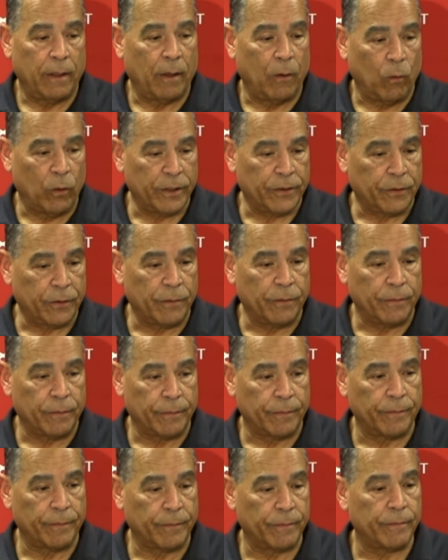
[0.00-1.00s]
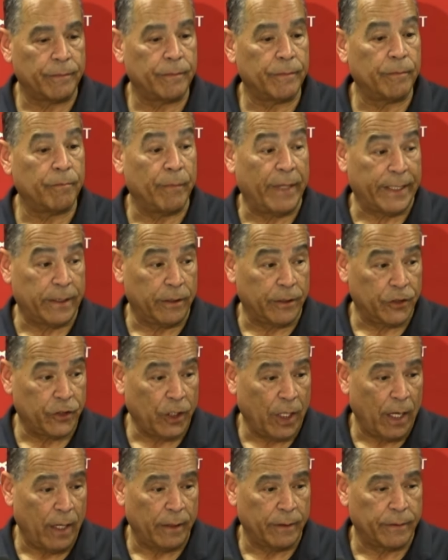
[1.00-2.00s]
A whistle, make the
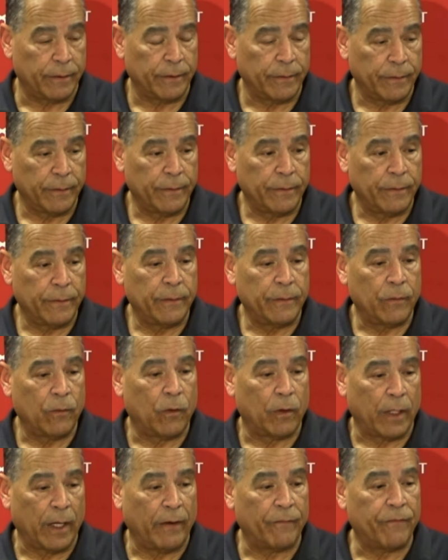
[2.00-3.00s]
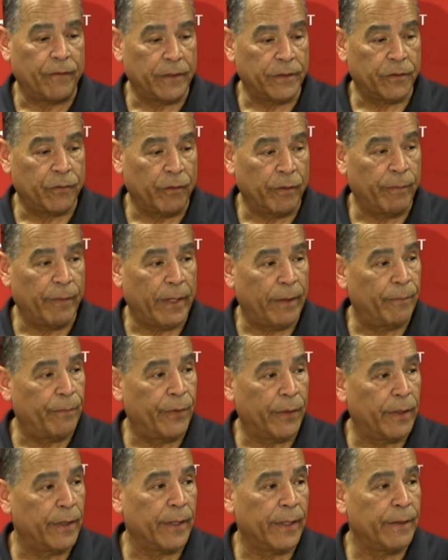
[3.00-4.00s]
shot, or an offensive rebound,
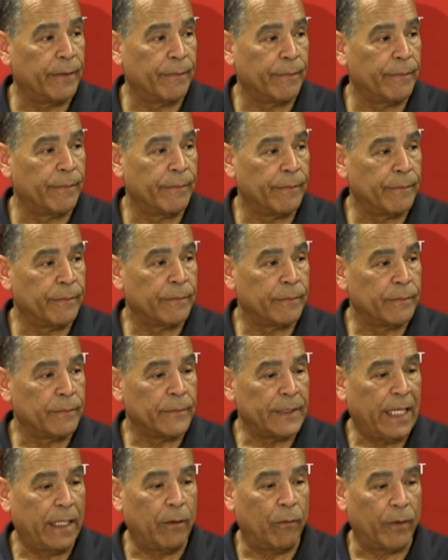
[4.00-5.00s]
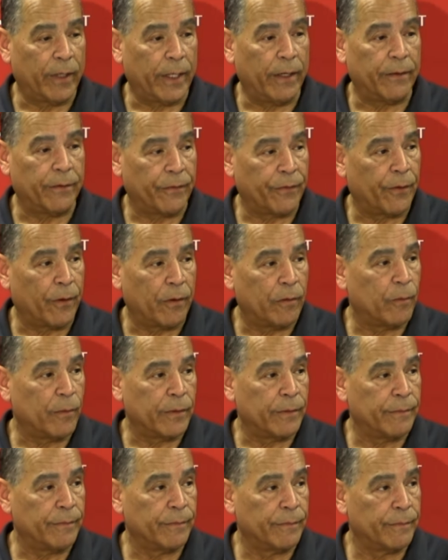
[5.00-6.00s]
put it in. And we got the third
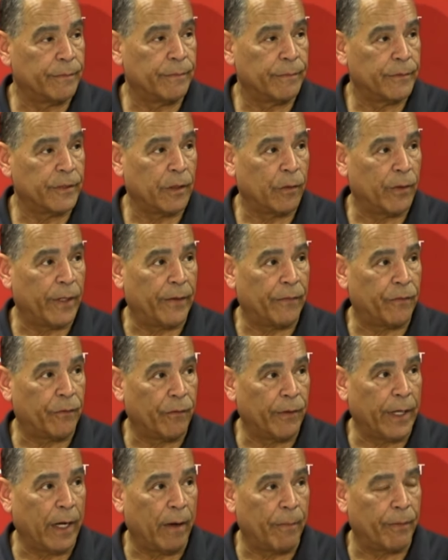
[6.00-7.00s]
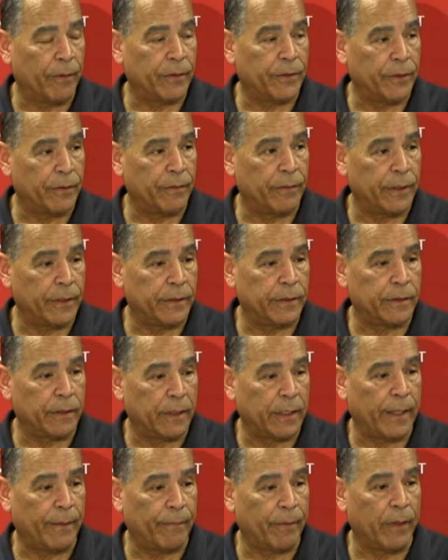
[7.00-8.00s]
one. So we had 3 opportunities
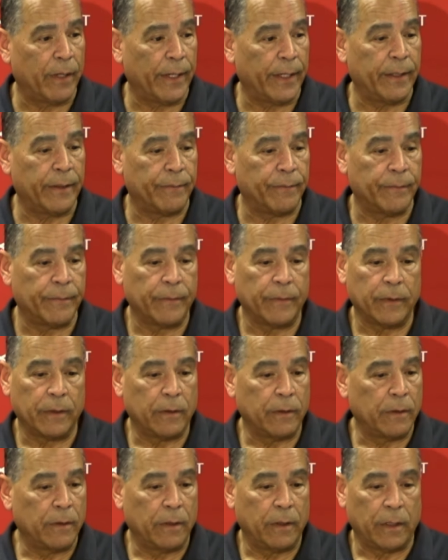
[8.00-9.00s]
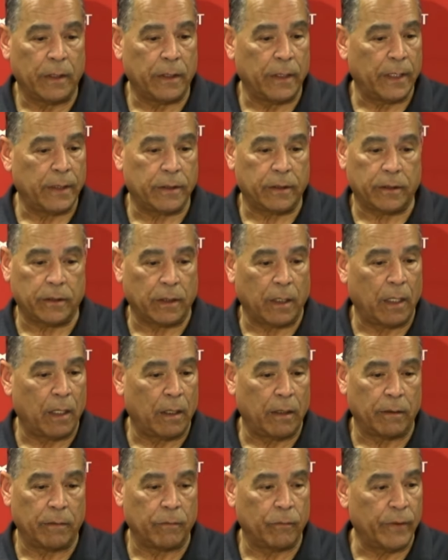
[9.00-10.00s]
in that play,
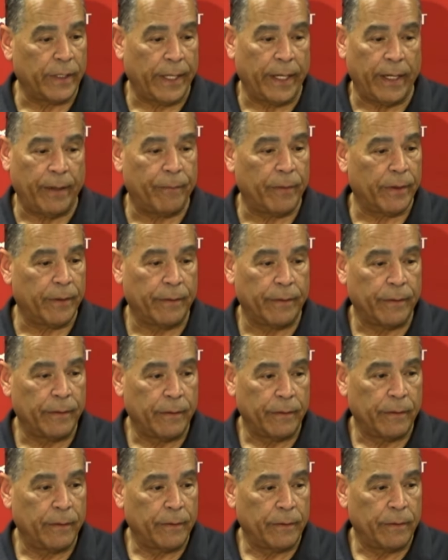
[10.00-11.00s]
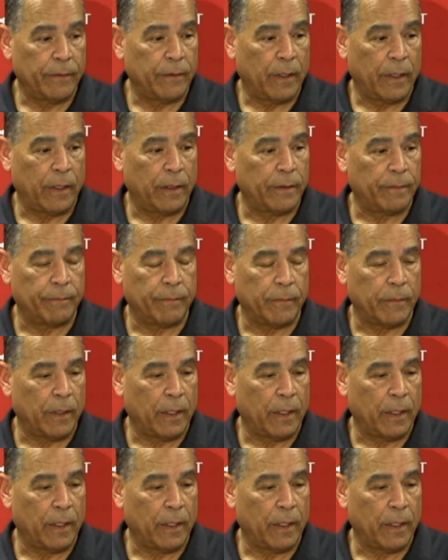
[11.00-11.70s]
we hammered. I